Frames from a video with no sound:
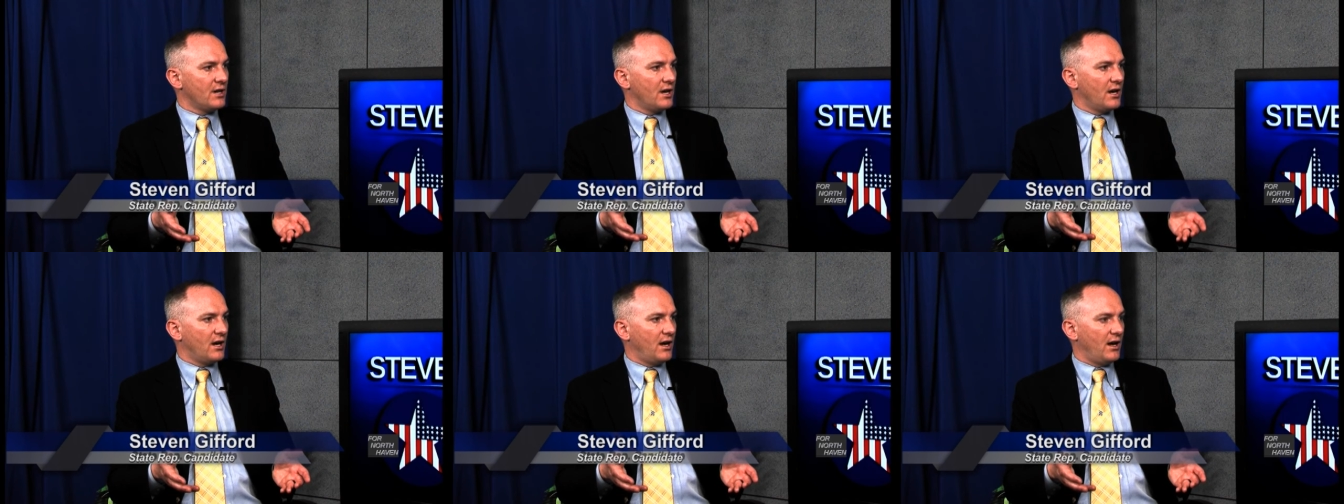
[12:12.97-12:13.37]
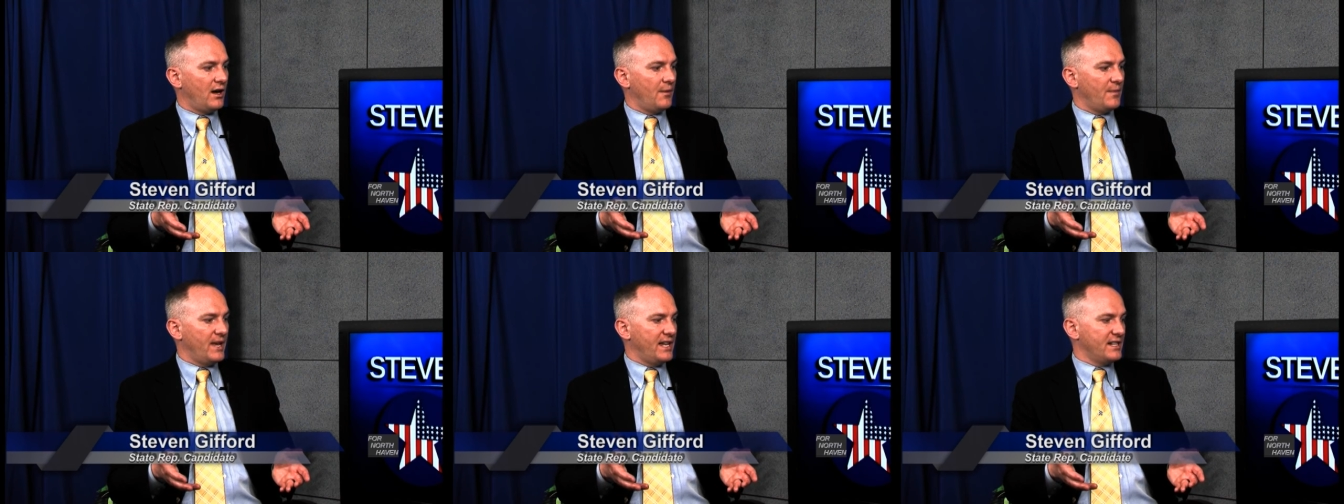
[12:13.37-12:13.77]

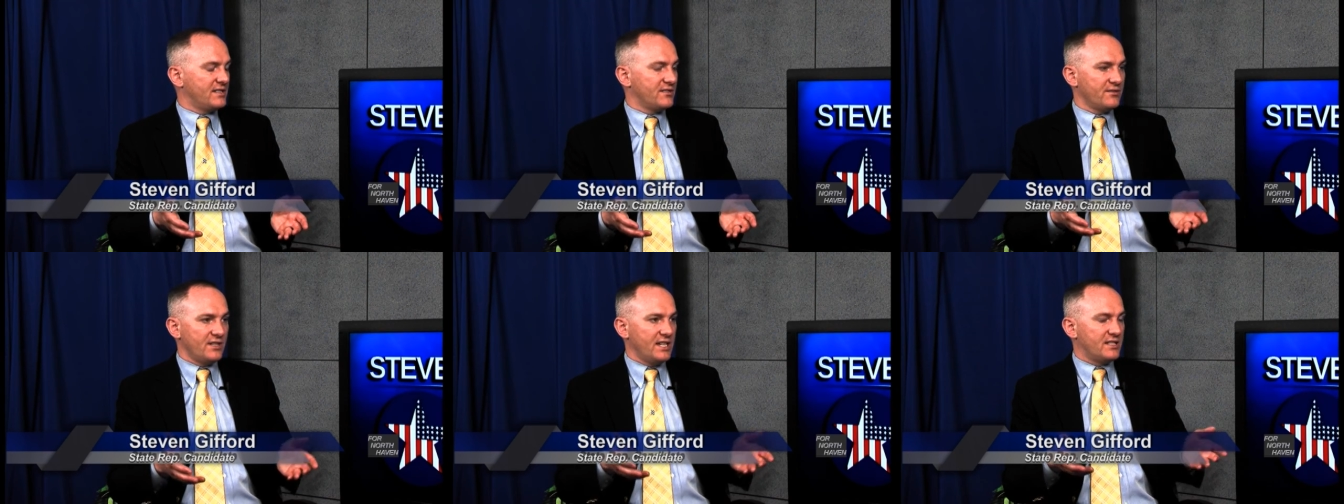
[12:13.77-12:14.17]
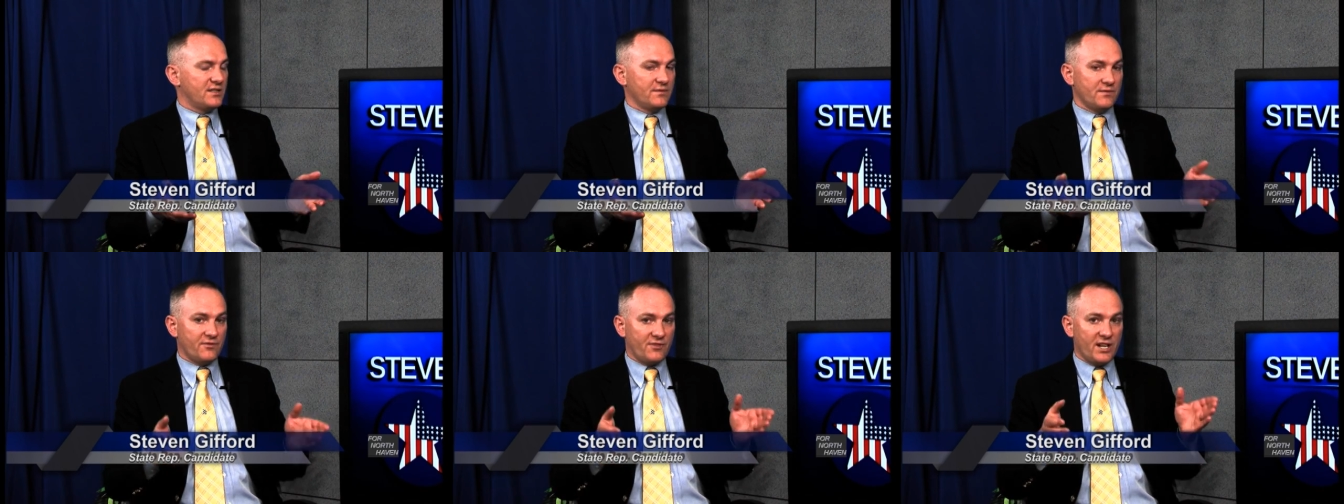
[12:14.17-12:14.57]
And it's
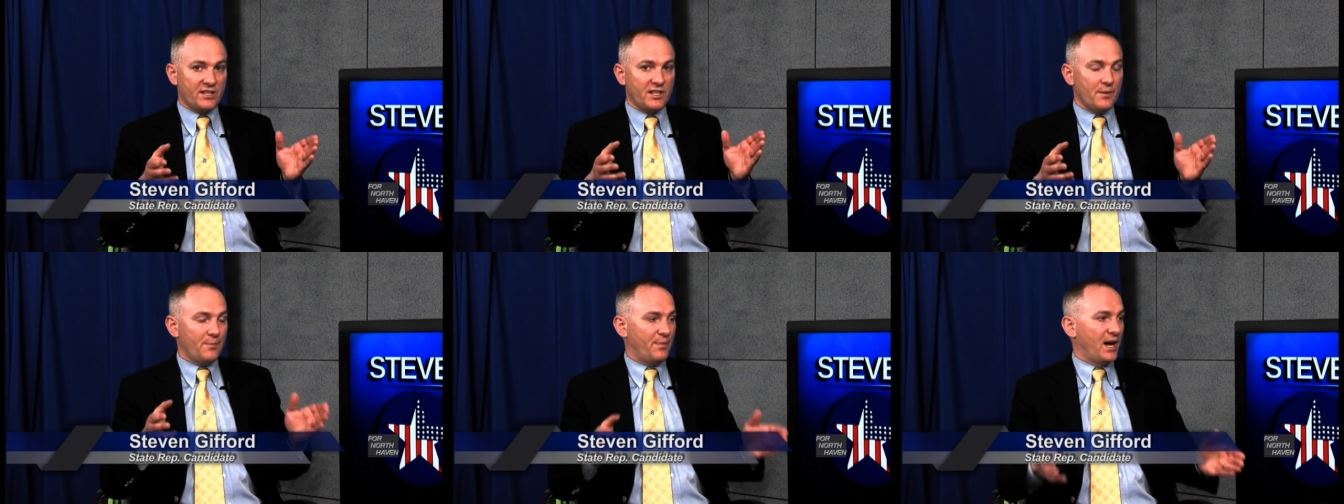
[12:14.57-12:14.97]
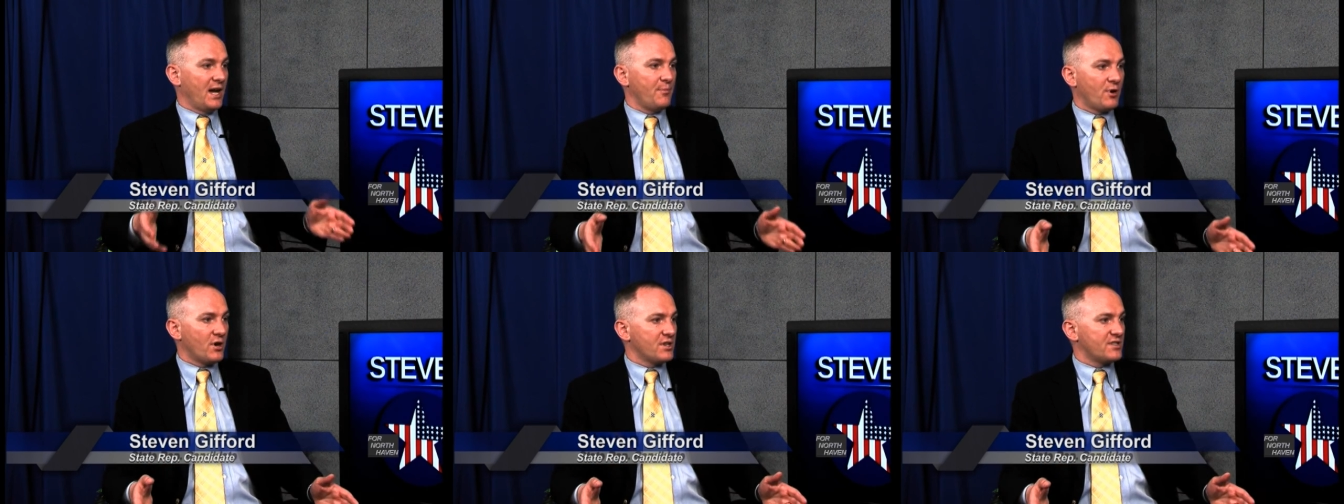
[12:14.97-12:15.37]
frankly a
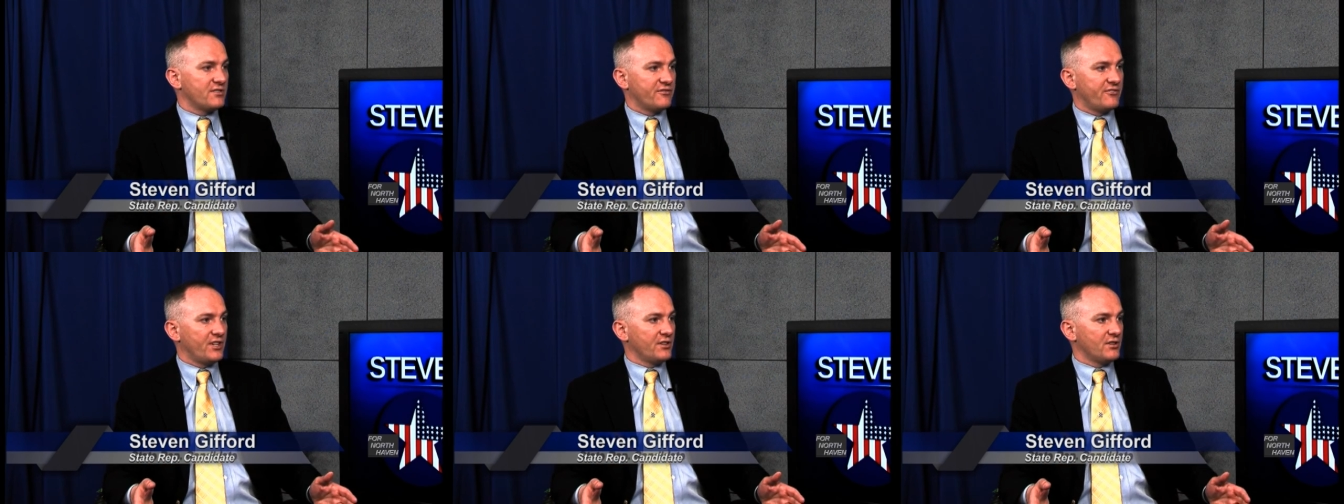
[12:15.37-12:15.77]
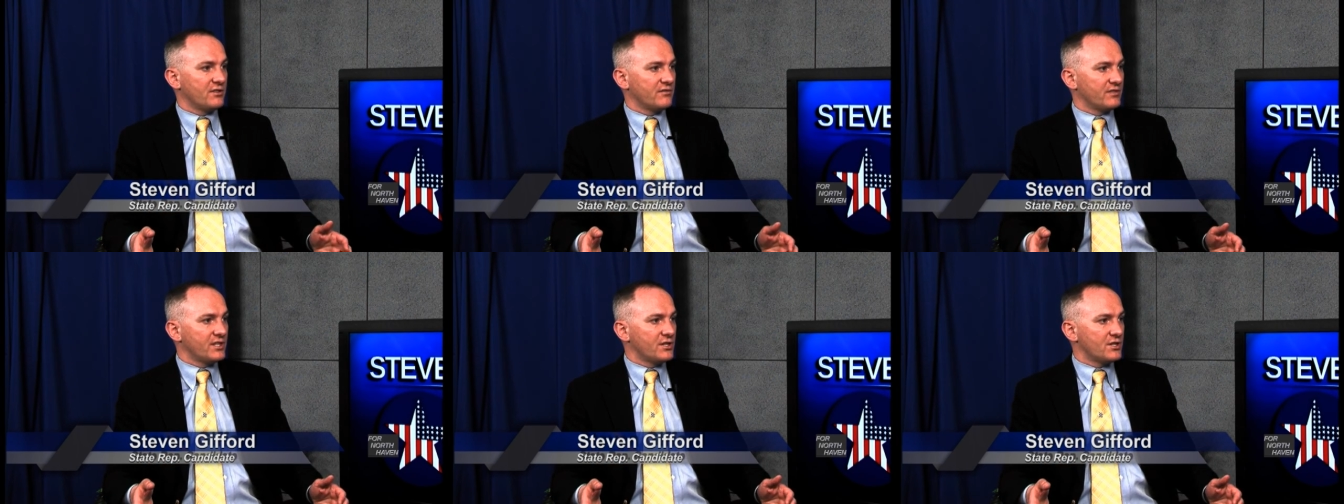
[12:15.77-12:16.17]
bipartisan failure
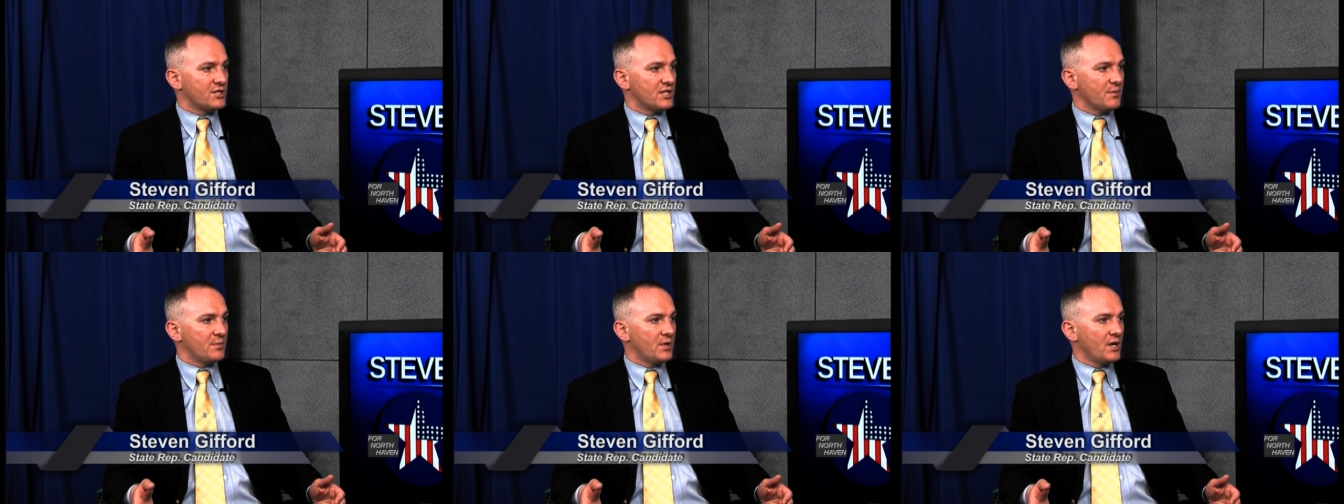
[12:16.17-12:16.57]
of leadership.